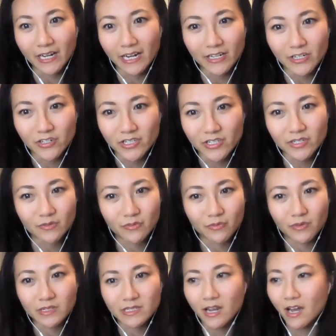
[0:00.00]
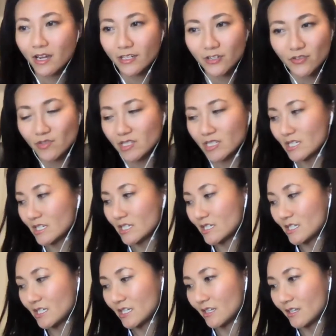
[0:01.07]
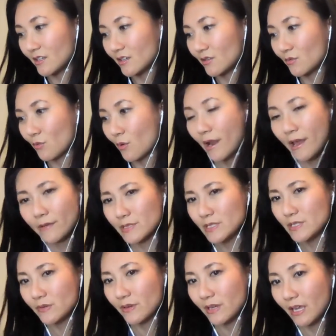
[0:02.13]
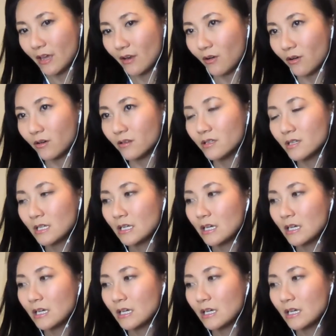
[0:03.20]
I just was not interested in what I was doing at all.